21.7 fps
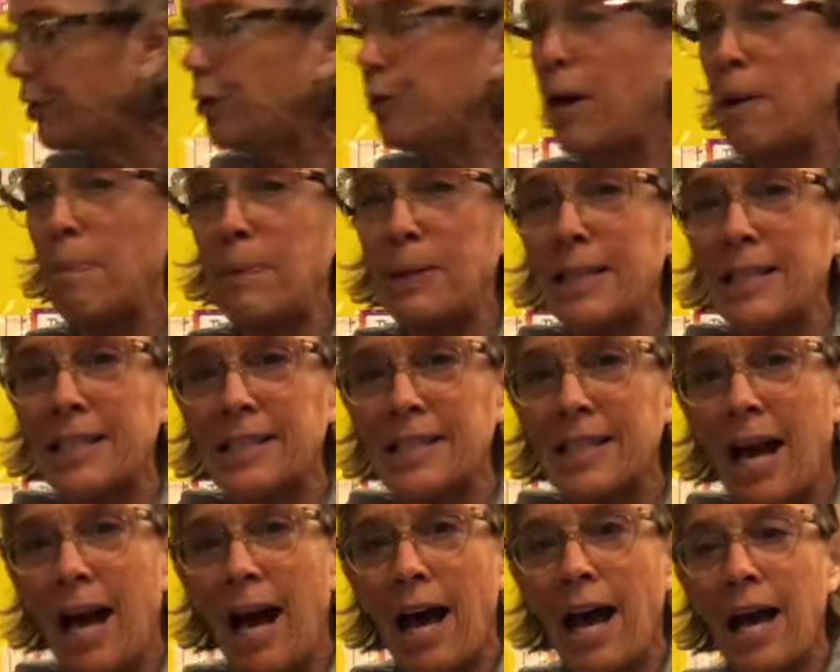up in the
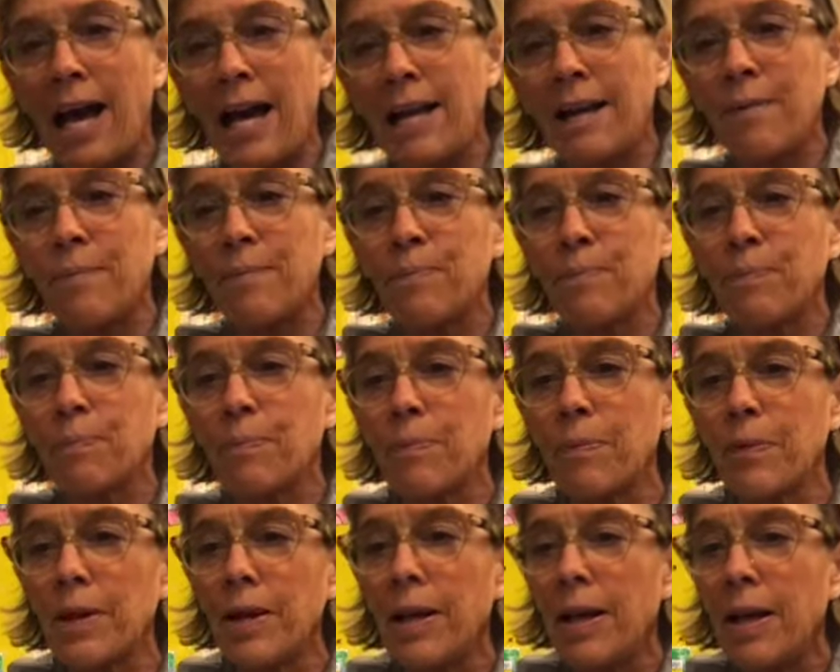sky,
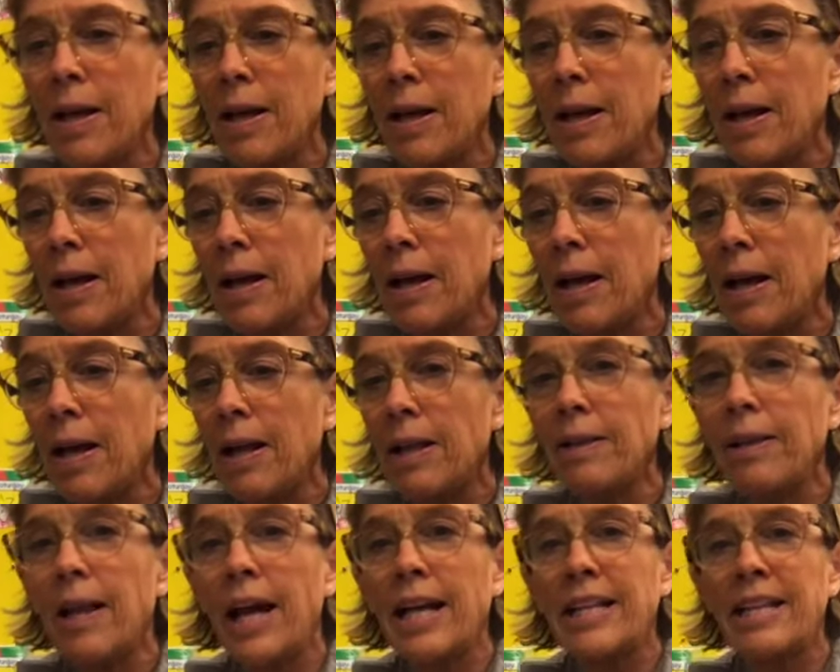
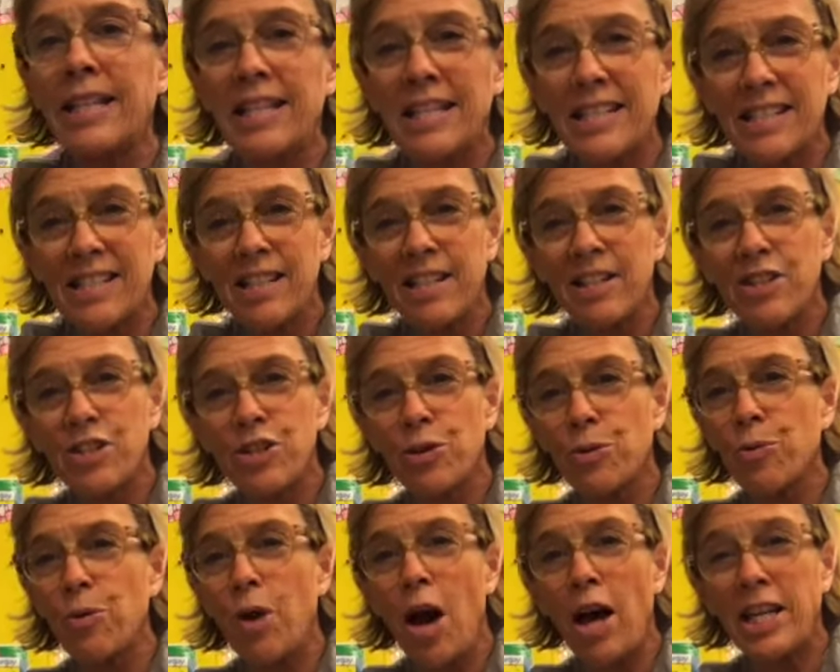like this
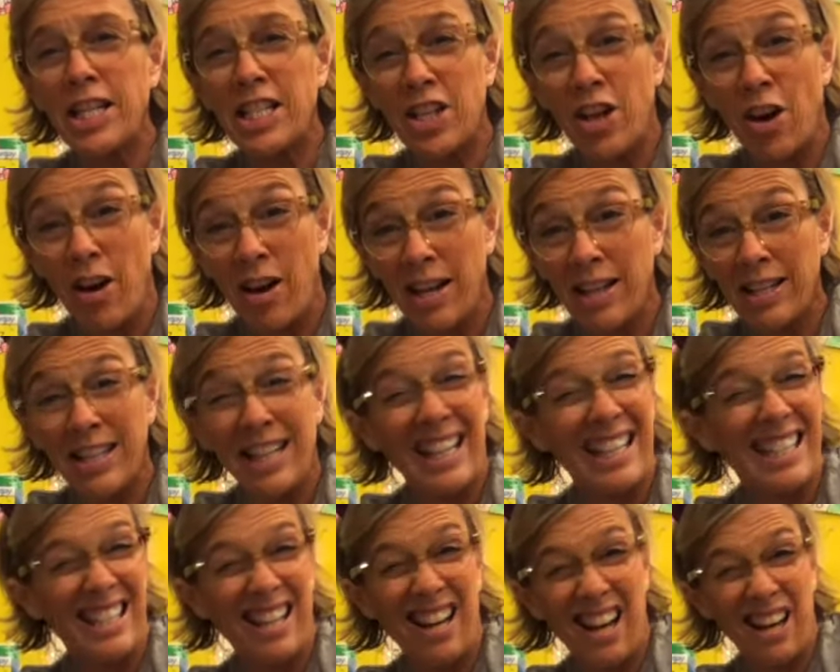pteranodon, is
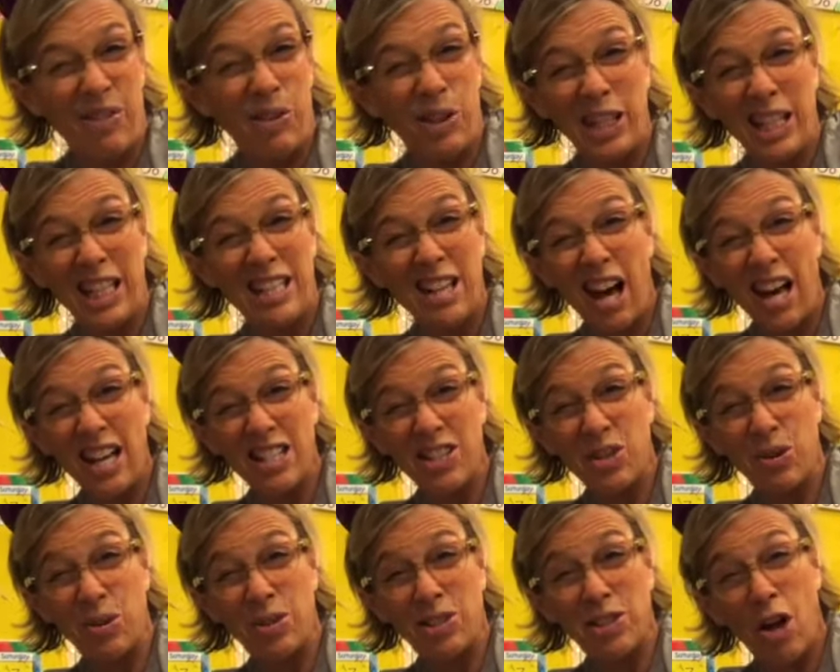not really a dinosaur.
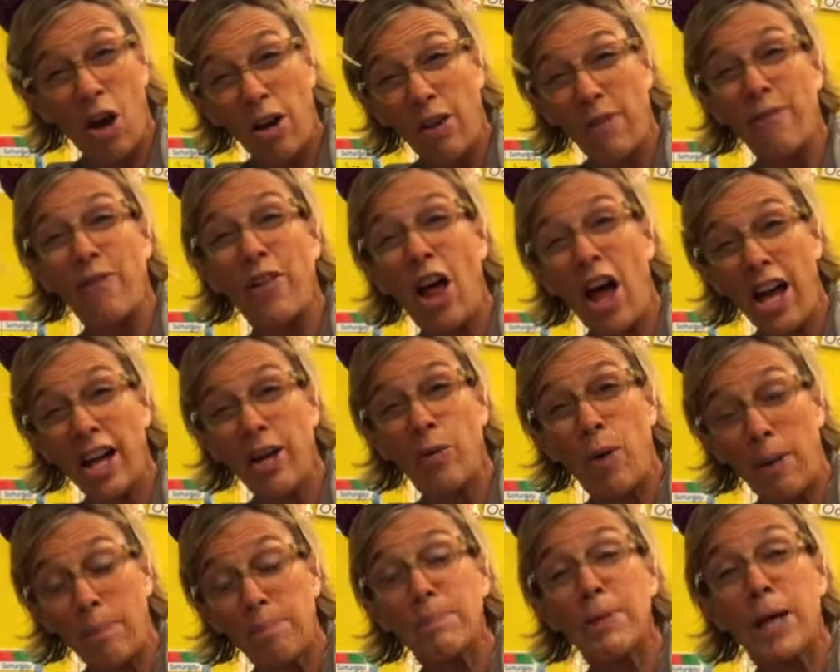It's called a flying
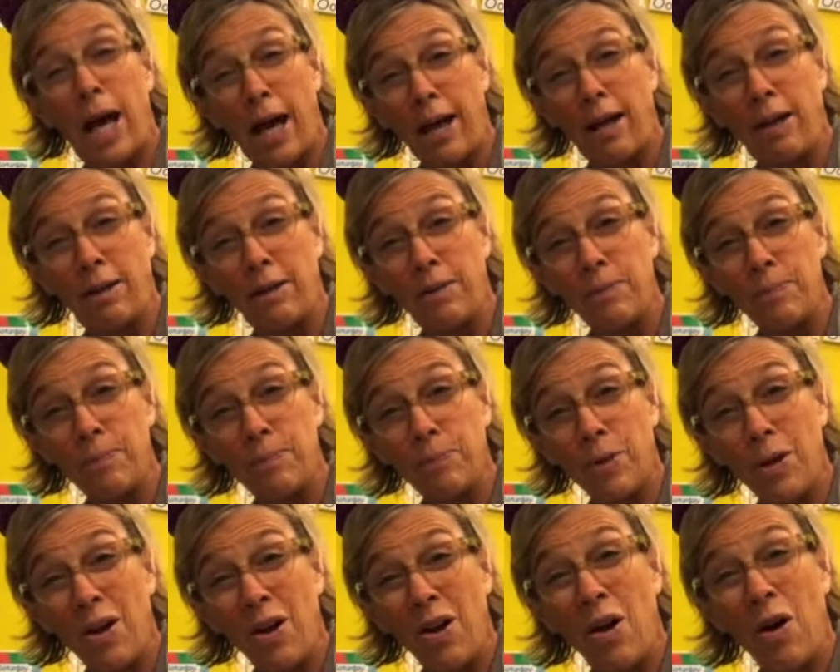reptile.
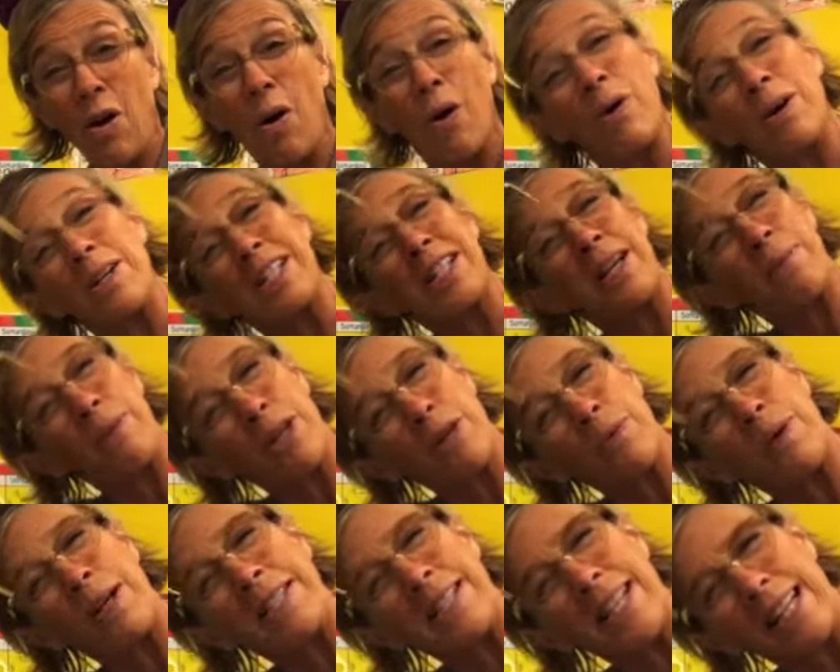Or some of the
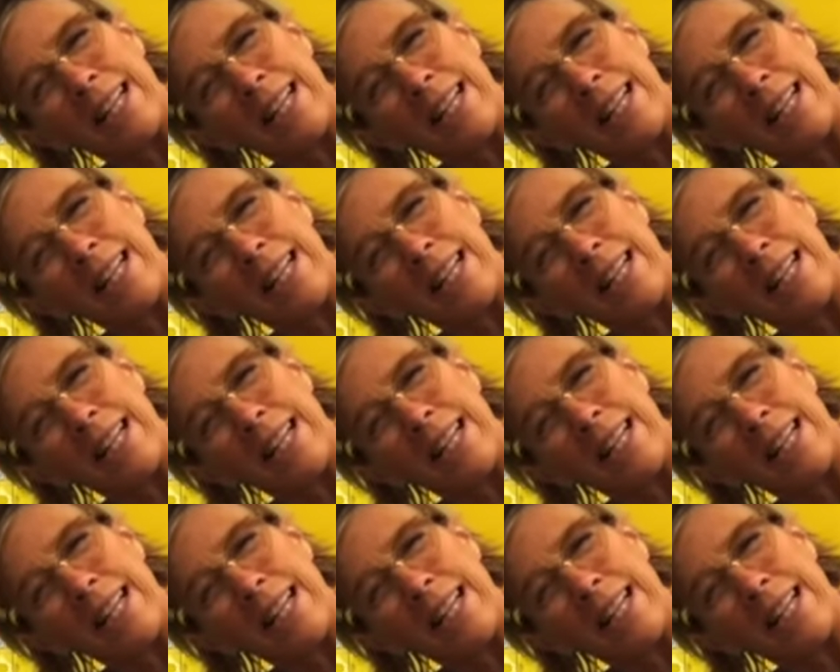ones that